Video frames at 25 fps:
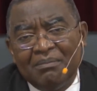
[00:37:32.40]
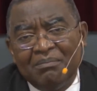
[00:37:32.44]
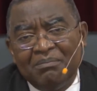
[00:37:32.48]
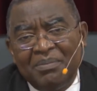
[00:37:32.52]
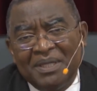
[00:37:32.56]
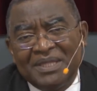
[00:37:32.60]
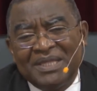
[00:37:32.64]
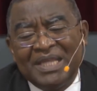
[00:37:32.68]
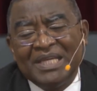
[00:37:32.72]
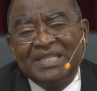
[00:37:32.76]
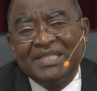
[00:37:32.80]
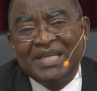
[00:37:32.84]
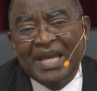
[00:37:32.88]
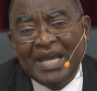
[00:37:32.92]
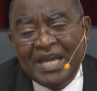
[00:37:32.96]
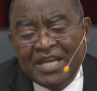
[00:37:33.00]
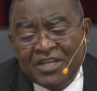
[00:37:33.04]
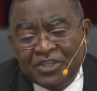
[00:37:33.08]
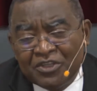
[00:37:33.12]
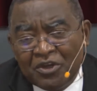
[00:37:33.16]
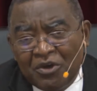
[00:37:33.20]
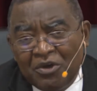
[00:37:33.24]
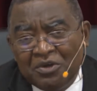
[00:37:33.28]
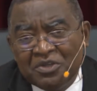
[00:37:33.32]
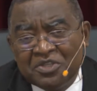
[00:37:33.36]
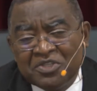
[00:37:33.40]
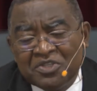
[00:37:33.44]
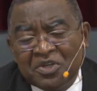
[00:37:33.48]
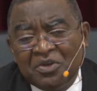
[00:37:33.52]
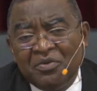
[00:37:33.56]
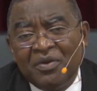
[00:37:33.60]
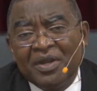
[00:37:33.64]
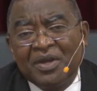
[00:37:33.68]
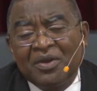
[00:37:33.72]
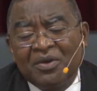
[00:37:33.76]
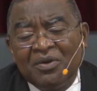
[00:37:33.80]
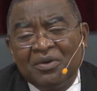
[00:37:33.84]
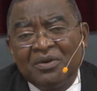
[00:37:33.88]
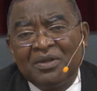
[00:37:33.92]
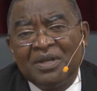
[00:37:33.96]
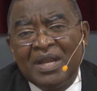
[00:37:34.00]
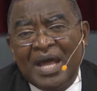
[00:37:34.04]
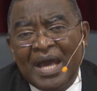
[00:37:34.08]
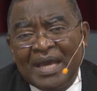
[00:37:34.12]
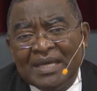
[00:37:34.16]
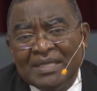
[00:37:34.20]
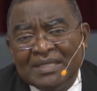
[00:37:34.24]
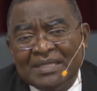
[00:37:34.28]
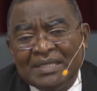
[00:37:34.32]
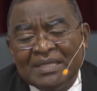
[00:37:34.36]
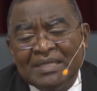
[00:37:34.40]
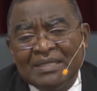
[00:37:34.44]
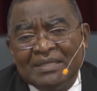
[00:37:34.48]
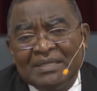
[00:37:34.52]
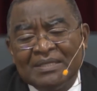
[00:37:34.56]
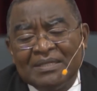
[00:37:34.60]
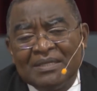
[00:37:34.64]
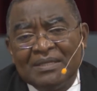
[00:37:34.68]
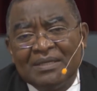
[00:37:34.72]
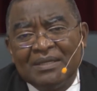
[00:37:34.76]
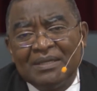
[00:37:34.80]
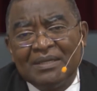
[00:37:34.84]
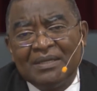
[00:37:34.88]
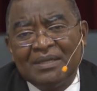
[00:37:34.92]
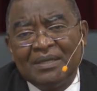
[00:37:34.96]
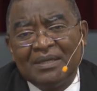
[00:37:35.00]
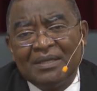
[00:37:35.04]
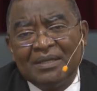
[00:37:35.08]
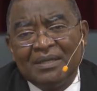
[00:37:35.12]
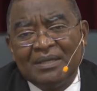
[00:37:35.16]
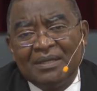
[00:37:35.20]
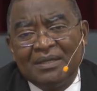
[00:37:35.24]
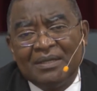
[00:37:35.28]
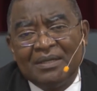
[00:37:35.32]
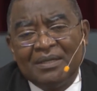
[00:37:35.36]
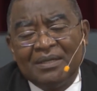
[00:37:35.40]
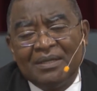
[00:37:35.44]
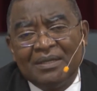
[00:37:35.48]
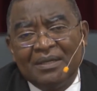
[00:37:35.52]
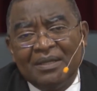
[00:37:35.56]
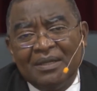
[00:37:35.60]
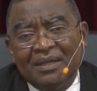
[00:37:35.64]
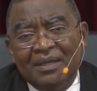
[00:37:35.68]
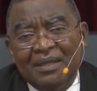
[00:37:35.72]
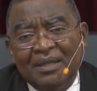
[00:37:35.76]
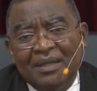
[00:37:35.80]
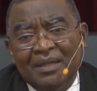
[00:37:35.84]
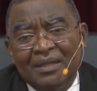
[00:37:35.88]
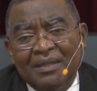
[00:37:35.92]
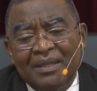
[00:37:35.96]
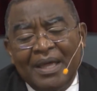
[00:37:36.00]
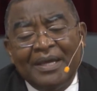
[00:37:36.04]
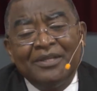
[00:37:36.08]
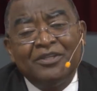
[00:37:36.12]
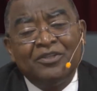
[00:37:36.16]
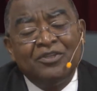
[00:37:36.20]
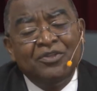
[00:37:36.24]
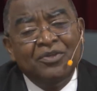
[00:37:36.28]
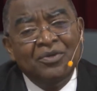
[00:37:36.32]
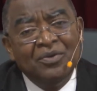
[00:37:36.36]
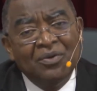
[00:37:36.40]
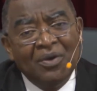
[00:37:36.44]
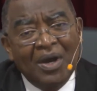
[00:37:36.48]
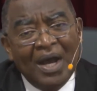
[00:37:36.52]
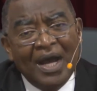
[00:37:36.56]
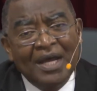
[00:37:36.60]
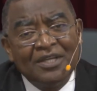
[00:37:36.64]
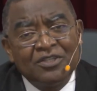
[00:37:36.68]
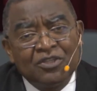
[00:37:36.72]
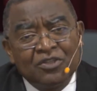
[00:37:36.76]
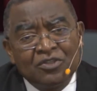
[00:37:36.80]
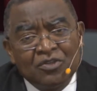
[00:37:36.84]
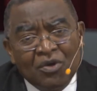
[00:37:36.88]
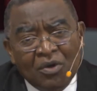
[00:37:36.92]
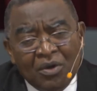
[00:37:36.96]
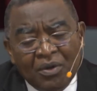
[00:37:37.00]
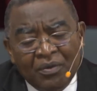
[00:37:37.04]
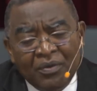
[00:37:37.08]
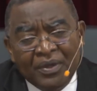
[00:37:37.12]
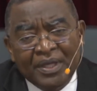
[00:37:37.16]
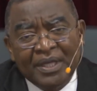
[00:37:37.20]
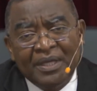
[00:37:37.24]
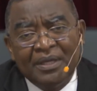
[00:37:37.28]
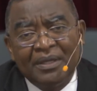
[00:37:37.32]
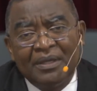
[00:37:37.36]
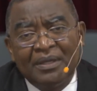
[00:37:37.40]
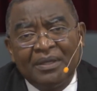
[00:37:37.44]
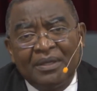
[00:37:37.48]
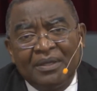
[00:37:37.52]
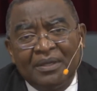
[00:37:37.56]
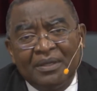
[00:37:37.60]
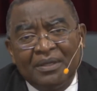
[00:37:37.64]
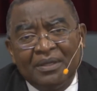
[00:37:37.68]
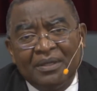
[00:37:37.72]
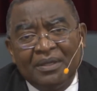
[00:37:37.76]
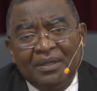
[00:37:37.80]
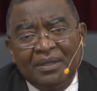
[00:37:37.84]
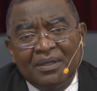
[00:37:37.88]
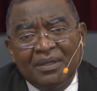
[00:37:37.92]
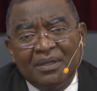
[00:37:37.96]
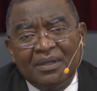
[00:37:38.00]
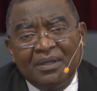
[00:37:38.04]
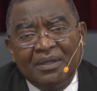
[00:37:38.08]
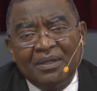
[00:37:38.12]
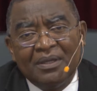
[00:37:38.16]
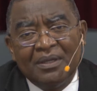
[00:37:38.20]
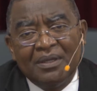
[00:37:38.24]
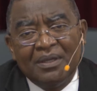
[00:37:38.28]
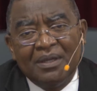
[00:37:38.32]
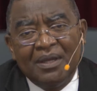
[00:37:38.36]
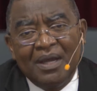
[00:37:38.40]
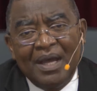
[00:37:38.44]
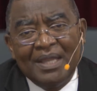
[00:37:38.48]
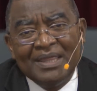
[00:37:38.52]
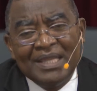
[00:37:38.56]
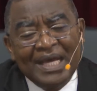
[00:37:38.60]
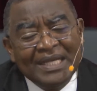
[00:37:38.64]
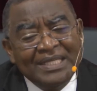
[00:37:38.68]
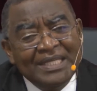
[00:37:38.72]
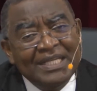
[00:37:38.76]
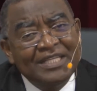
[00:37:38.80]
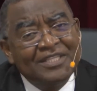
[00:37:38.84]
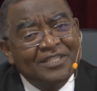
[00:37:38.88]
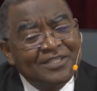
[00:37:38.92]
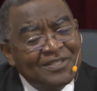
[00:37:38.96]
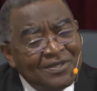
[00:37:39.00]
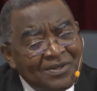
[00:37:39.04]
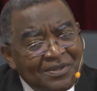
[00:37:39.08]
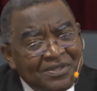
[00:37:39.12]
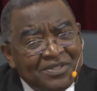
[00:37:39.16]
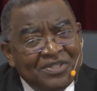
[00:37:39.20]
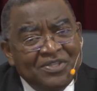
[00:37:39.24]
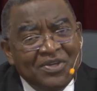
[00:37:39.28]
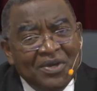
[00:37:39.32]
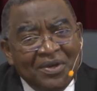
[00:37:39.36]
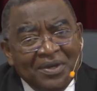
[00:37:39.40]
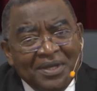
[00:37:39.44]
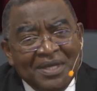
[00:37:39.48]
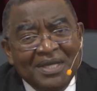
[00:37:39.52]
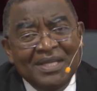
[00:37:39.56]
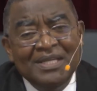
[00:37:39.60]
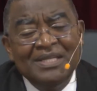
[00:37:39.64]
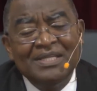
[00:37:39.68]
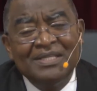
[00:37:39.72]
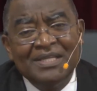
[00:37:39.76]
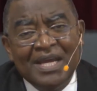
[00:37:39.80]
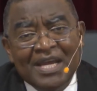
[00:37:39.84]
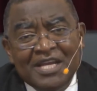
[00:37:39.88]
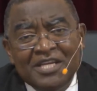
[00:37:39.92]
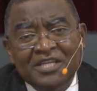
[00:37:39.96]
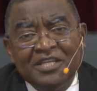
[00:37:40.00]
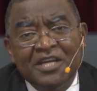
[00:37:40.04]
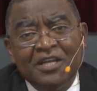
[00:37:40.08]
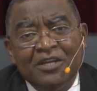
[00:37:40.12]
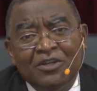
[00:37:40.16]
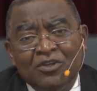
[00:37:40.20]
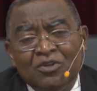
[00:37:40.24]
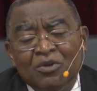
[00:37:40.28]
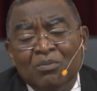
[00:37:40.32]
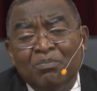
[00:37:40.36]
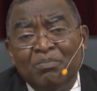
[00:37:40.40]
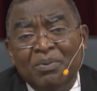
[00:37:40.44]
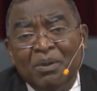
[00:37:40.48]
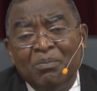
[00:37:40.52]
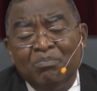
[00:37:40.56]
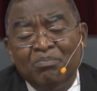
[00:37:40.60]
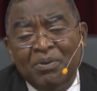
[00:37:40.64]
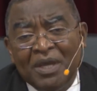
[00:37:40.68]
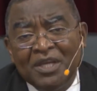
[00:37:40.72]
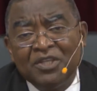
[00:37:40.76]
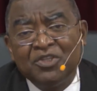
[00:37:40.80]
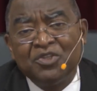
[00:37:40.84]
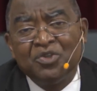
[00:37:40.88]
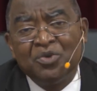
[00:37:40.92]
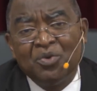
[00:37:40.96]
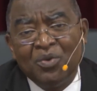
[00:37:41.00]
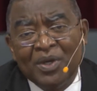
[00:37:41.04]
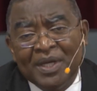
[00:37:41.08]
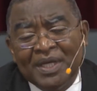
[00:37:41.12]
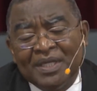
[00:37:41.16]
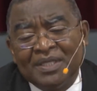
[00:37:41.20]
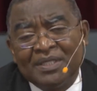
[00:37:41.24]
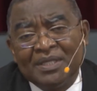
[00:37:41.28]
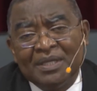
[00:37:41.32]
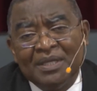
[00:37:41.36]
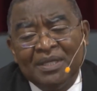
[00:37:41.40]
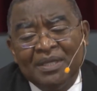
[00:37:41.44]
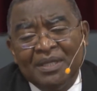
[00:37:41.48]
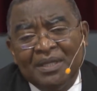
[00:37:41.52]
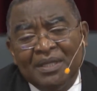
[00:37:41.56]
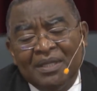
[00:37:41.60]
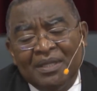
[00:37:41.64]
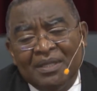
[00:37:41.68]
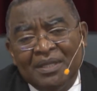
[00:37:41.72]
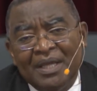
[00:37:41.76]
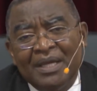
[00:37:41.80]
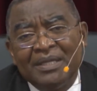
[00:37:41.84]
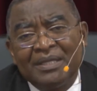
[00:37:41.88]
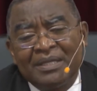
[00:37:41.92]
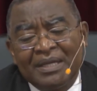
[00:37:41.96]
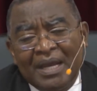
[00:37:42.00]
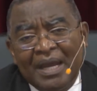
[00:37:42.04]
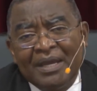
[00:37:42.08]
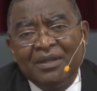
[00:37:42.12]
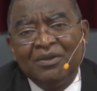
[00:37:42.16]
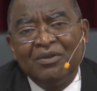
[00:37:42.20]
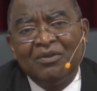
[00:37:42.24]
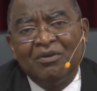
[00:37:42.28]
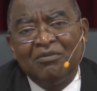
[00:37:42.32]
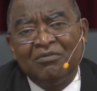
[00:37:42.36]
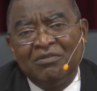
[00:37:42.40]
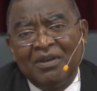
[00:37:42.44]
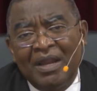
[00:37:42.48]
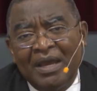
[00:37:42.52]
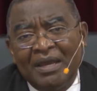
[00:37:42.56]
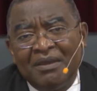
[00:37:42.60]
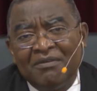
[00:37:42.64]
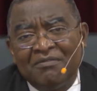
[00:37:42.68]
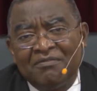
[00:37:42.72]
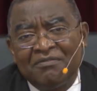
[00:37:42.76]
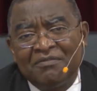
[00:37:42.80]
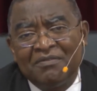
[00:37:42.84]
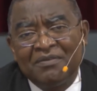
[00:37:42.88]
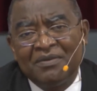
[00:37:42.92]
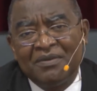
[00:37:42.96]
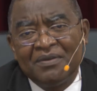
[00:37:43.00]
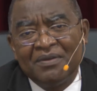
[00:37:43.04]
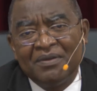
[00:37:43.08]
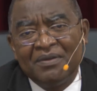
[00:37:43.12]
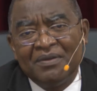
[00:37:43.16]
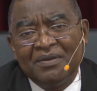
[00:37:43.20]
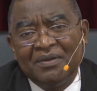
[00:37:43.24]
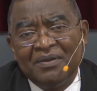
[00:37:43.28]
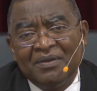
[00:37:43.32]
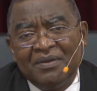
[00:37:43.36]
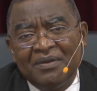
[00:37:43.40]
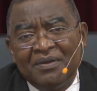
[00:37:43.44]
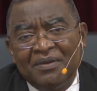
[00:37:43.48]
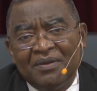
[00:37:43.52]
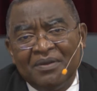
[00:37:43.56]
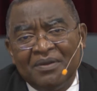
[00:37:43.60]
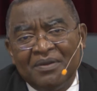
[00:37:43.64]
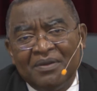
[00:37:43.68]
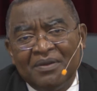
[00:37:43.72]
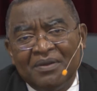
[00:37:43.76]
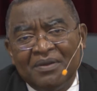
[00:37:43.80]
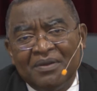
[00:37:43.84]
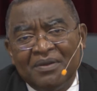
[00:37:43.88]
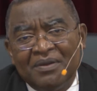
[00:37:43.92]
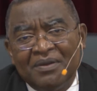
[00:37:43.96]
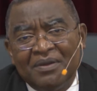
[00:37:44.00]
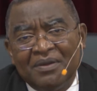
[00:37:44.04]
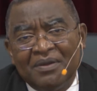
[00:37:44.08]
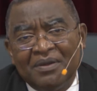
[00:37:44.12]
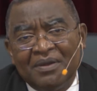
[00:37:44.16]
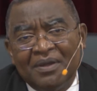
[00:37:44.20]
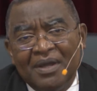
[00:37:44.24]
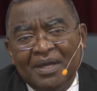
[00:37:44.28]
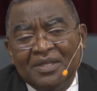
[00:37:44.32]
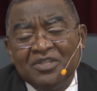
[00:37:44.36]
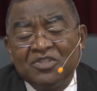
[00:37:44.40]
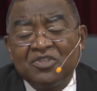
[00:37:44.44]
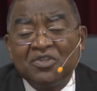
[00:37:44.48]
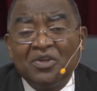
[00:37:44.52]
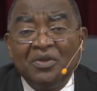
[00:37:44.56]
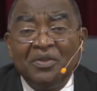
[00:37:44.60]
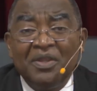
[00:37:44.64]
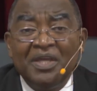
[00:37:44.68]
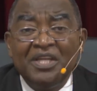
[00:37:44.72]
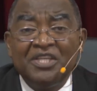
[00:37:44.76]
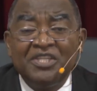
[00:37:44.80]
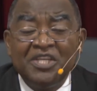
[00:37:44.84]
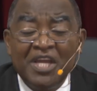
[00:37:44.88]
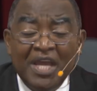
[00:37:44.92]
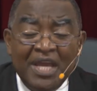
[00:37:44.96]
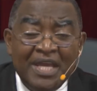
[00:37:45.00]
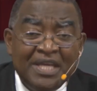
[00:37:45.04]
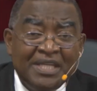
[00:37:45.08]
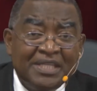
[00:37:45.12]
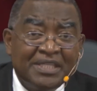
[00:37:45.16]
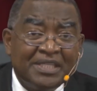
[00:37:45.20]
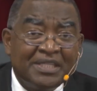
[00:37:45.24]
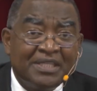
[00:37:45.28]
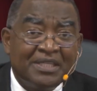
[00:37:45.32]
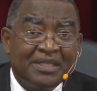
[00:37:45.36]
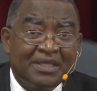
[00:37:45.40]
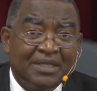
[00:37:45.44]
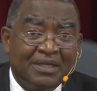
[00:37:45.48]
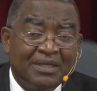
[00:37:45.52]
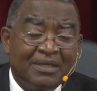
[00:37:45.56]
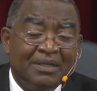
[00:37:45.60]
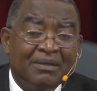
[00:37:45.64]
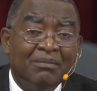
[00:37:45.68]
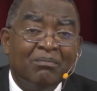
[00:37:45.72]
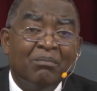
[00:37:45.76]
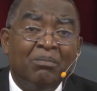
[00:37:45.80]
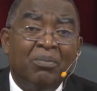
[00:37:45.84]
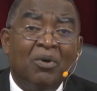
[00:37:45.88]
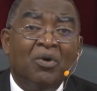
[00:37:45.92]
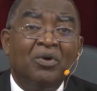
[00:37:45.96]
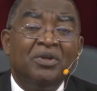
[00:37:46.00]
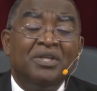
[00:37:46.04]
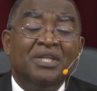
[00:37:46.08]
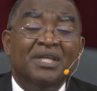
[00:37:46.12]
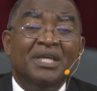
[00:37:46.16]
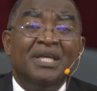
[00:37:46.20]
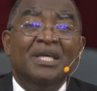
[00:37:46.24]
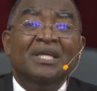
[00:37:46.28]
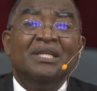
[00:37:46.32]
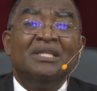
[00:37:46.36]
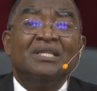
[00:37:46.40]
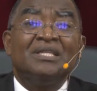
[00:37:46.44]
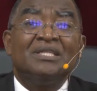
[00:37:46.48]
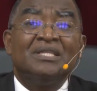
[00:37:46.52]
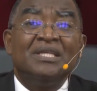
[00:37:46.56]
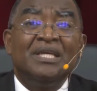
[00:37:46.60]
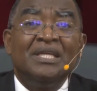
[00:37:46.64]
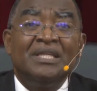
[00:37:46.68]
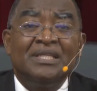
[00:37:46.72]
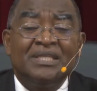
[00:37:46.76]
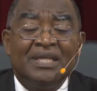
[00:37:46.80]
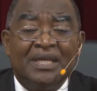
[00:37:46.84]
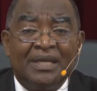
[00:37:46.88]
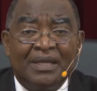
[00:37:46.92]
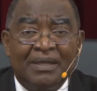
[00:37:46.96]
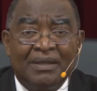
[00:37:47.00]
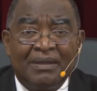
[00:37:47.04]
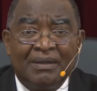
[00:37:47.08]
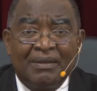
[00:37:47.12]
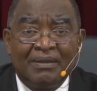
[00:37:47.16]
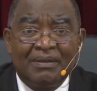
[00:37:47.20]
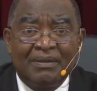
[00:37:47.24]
But the church also recognizes that you are sorry and that it's not your intention to perpetuate that kind of life. And so the church board in sitting